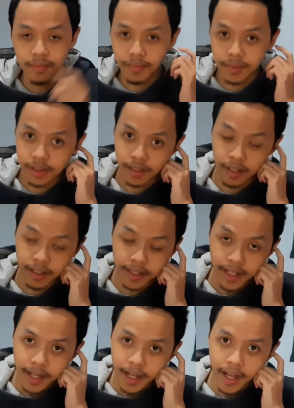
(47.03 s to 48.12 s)

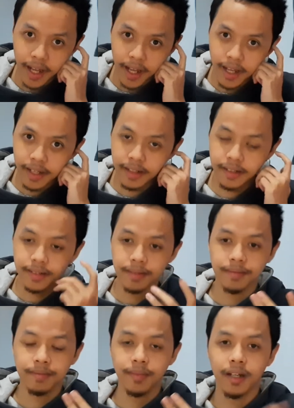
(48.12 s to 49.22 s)
starting, and
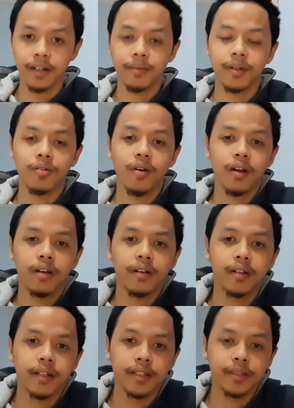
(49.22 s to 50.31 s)
Harry Maguire
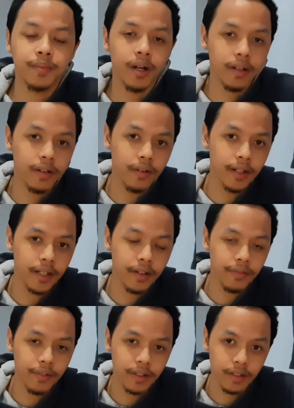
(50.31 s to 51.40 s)
is partnering
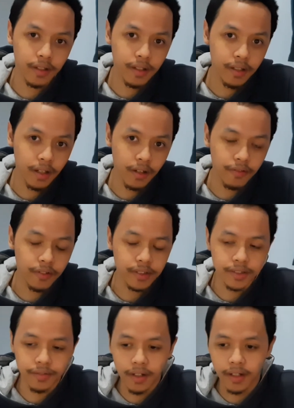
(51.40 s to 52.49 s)
Victor Lindelof, which is
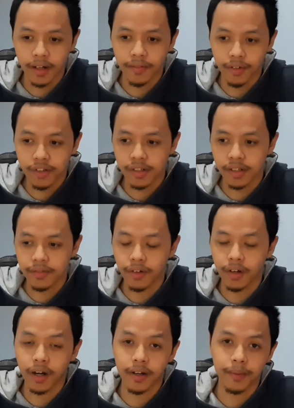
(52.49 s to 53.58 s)
very unfortunate for
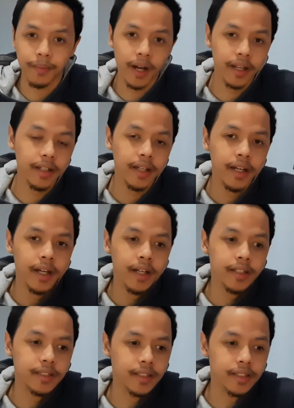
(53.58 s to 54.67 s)
Eric Bailly,
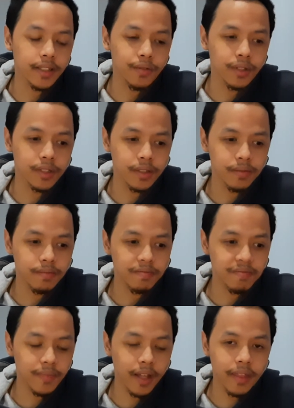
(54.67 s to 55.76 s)
since he was,
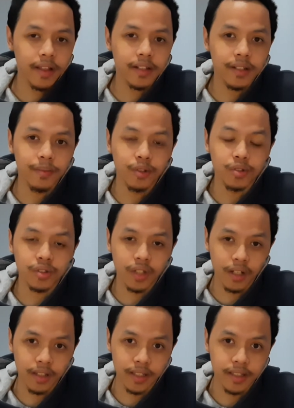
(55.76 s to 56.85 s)
I think, the most
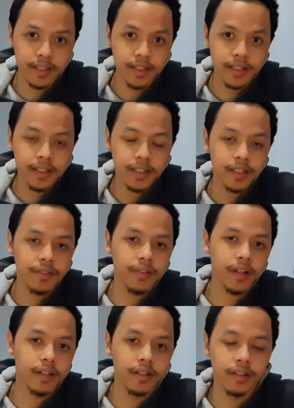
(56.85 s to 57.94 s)
solid
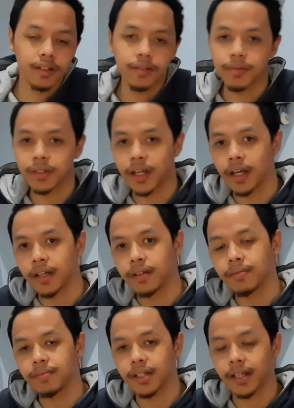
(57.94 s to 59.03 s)
defender we had
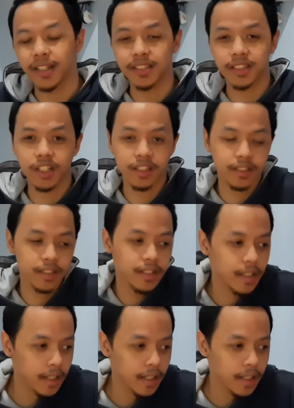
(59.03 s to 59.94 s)
against Chelsea